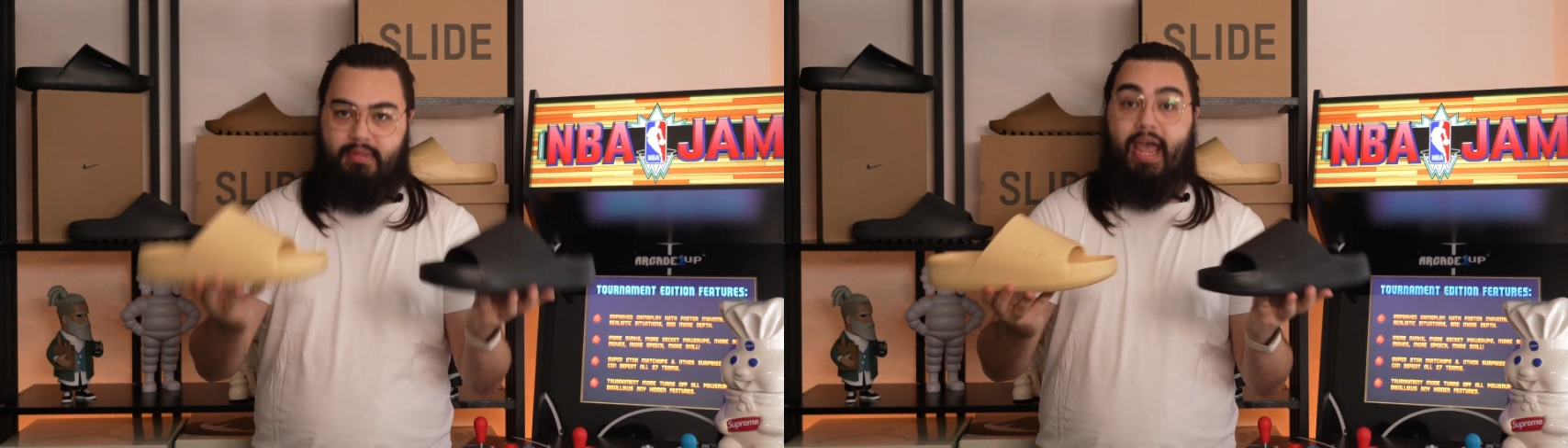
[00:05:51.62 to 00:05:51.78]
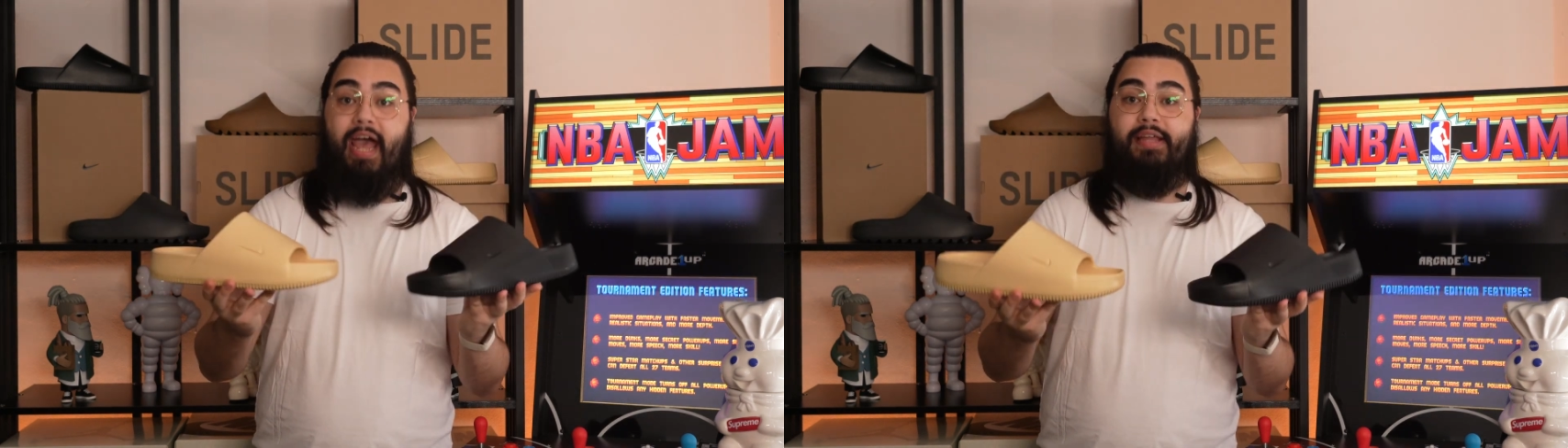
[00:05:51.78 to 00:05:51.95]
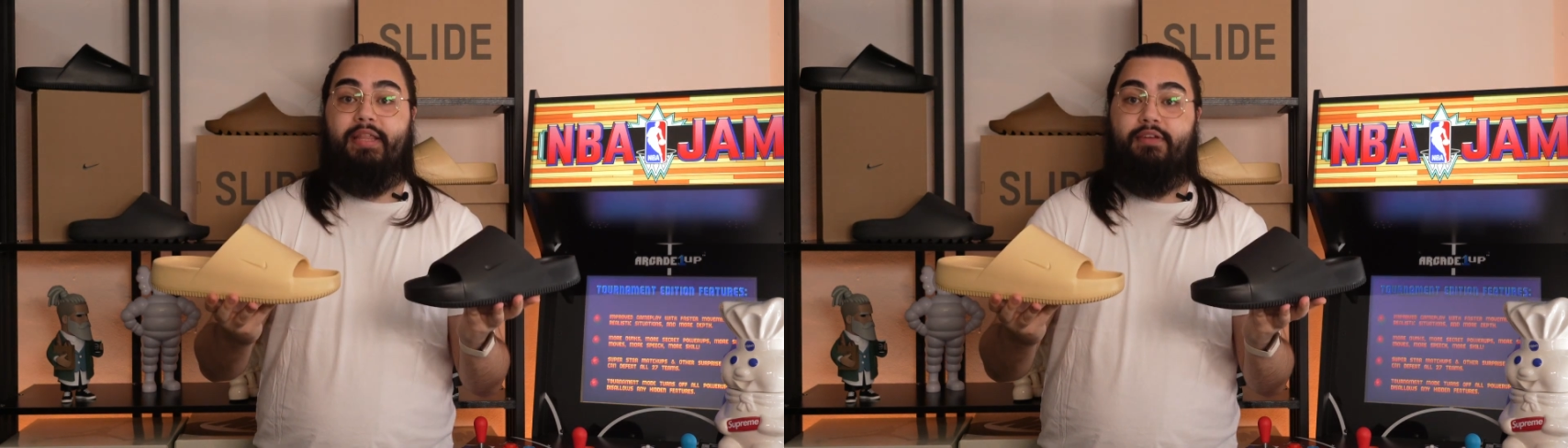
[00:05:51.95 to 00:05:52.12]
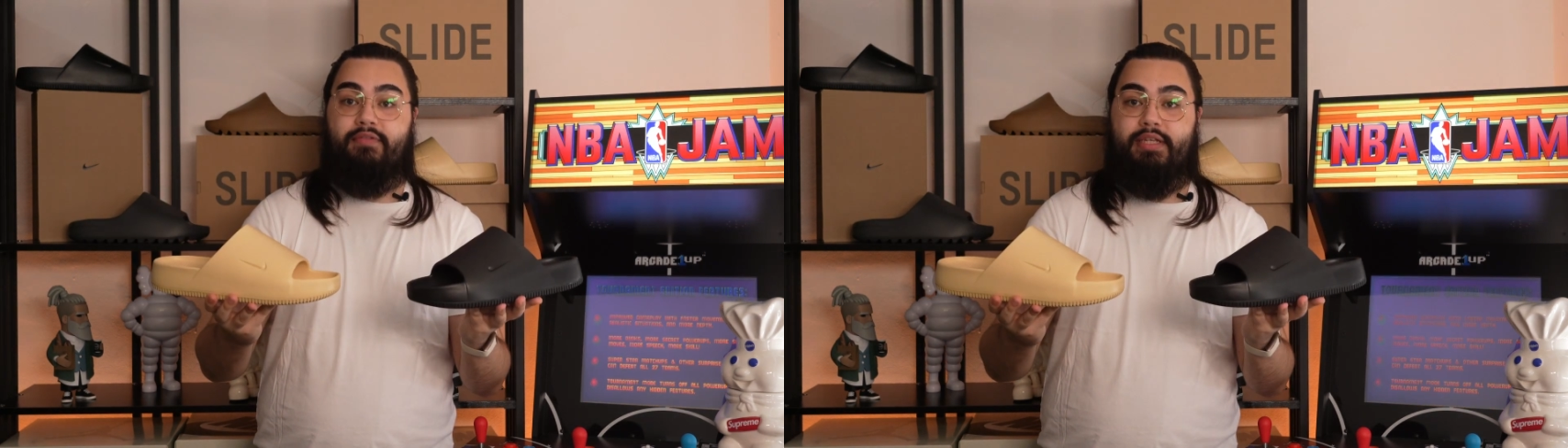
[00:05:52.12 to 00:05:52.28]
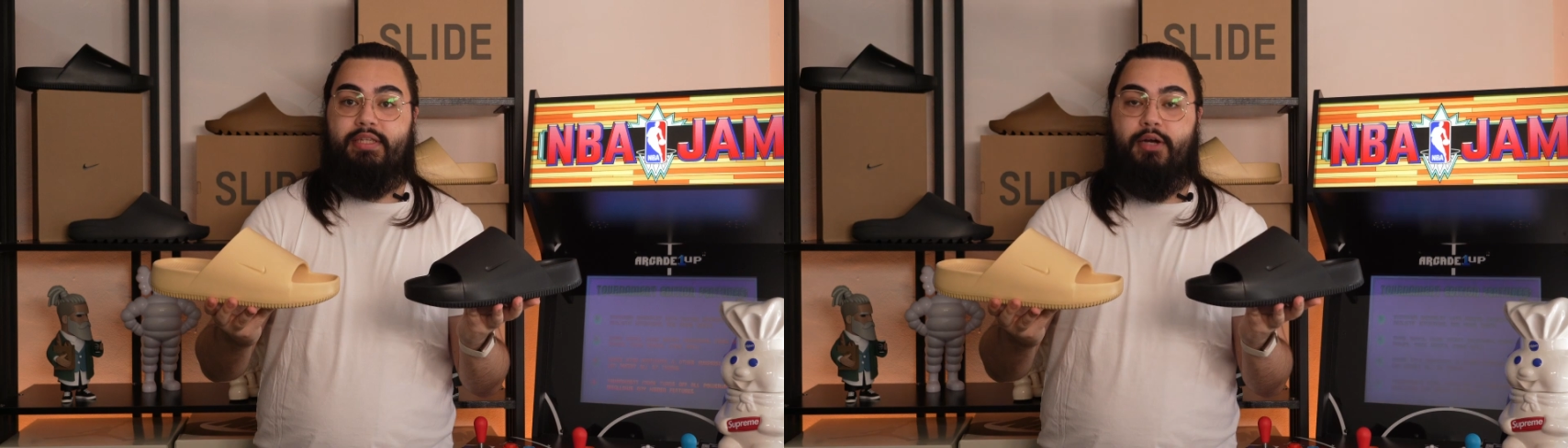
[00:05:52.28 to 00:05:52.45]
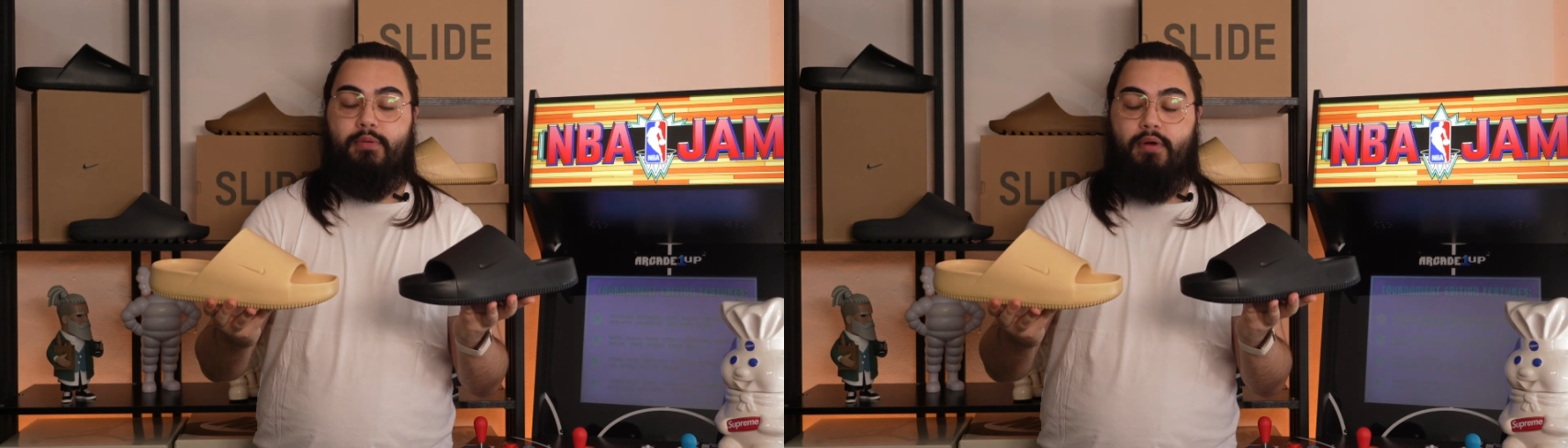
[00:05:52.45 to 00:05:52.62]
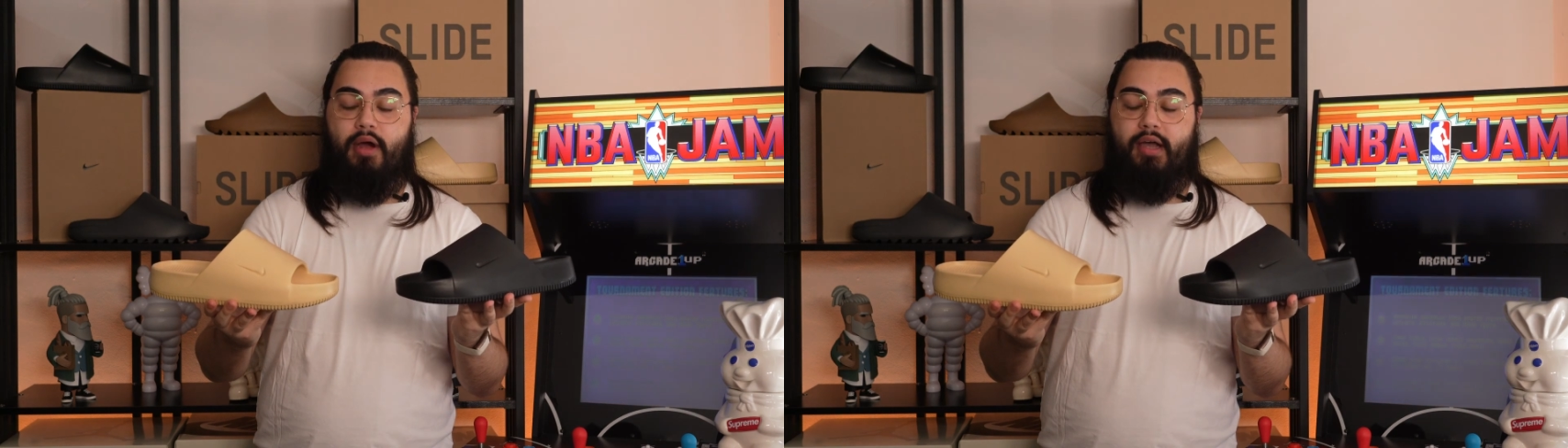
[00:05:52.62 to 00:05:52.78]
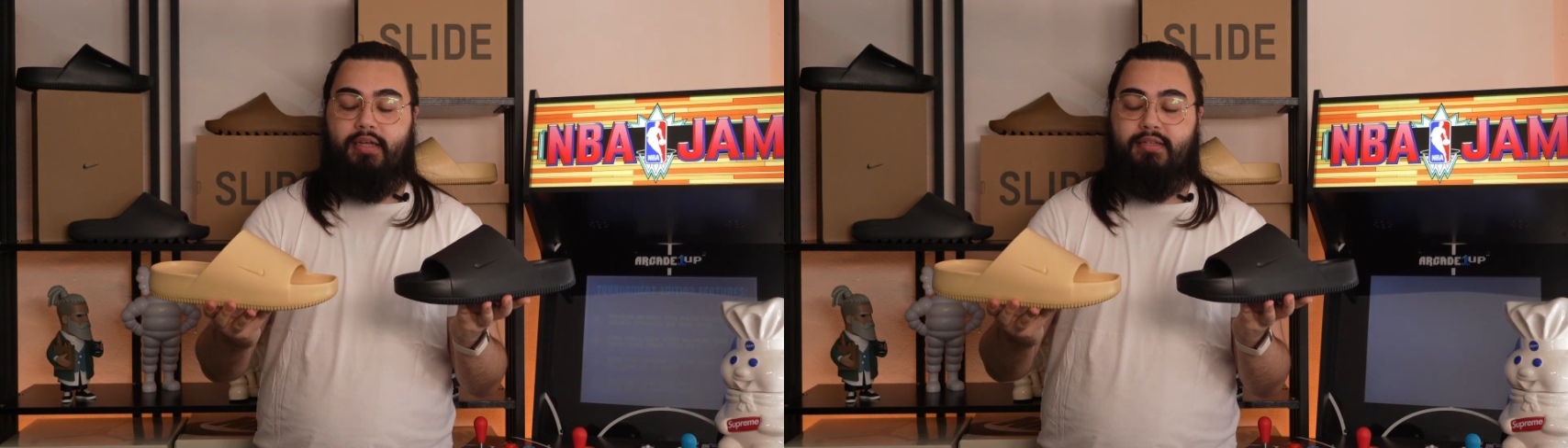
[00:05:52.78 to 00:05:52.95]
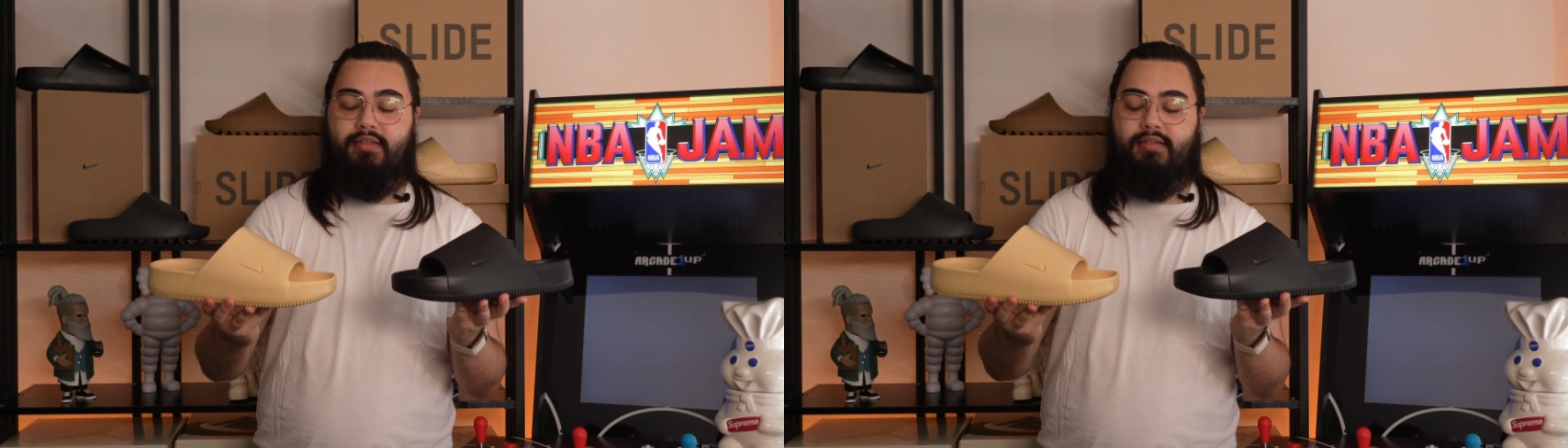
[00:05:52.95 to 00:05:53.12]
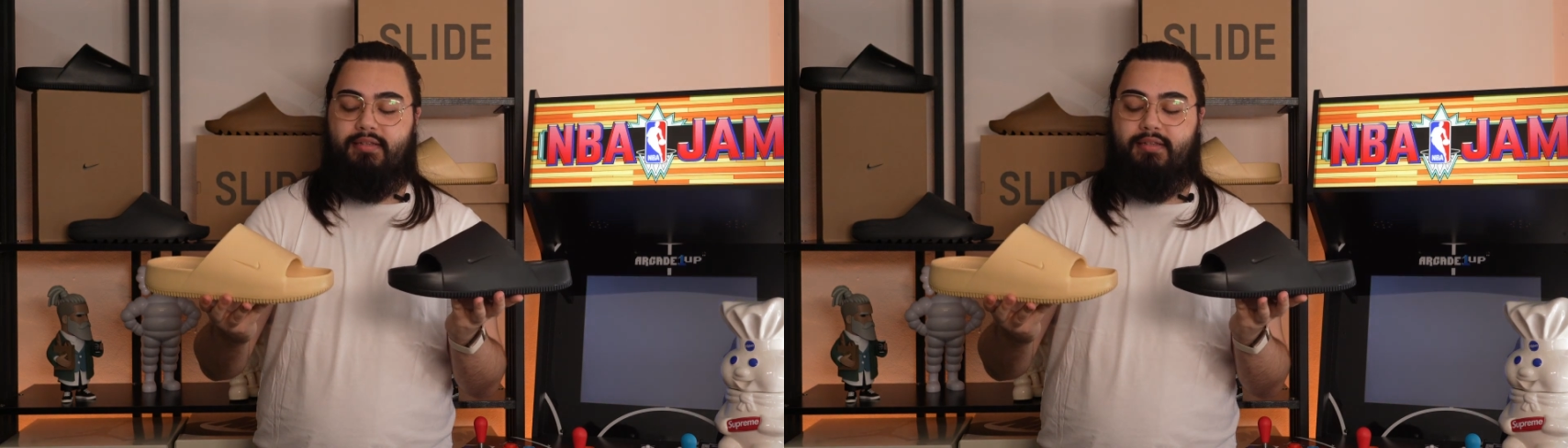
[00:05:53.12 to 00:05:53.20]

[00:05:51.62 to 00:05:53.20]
at their retail price,